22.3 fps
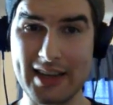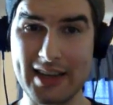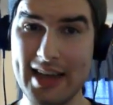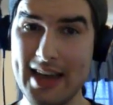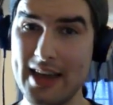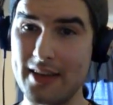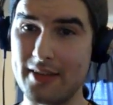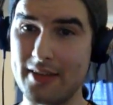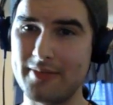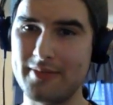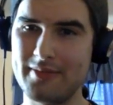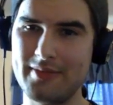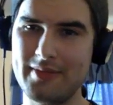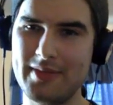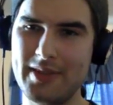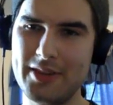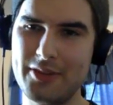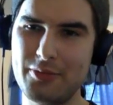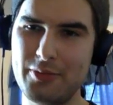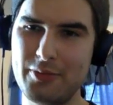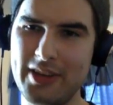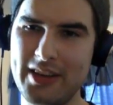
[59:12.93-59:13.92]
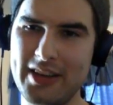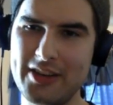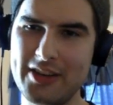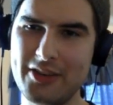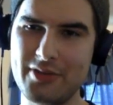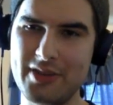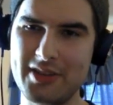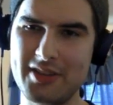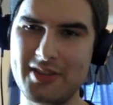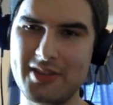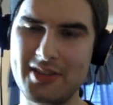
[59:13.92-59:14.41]
Yeah, it's really
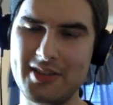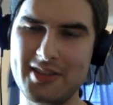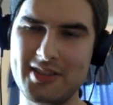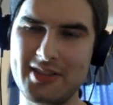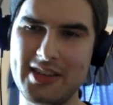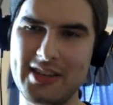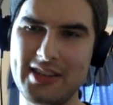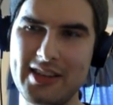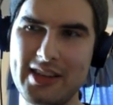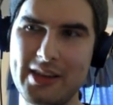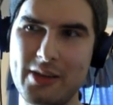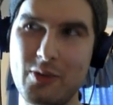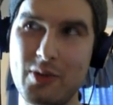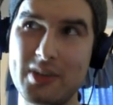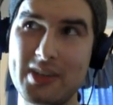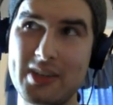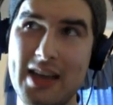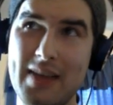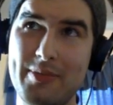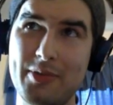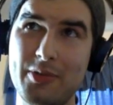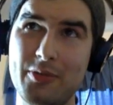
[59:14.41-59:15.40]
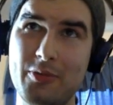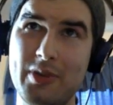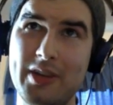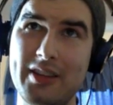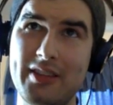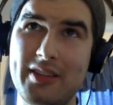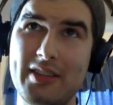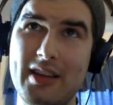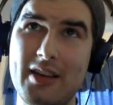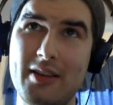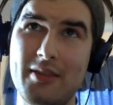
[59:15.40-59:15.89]
interesting seeing like what's happened
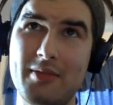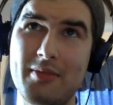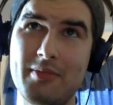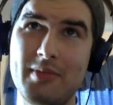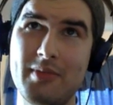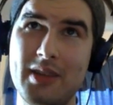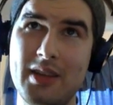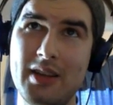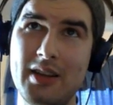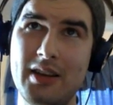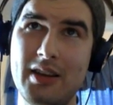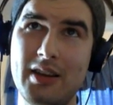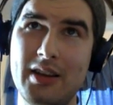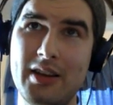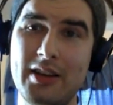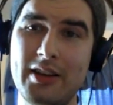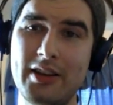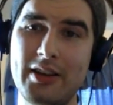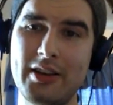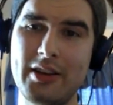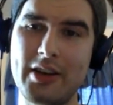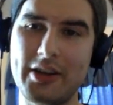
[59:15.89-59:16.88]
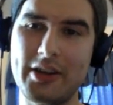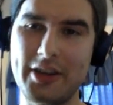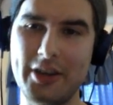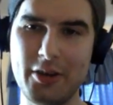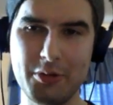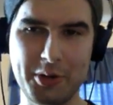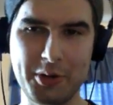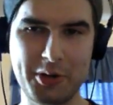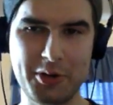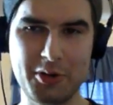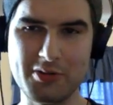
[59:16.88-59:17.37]
with
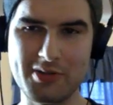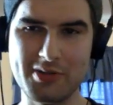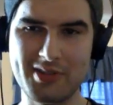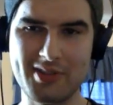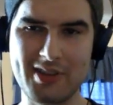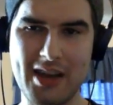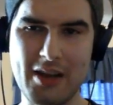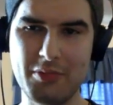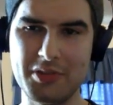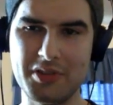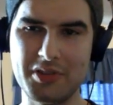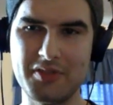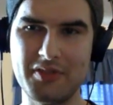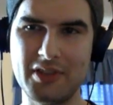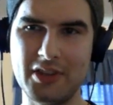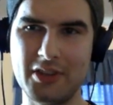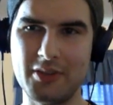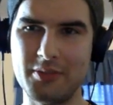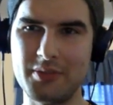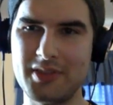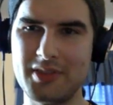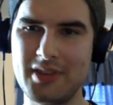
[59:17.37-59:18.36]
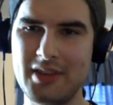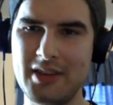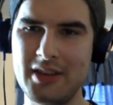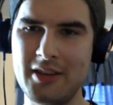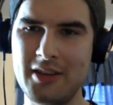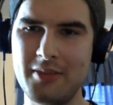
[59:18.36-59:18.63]
Akira Kurosawa's films,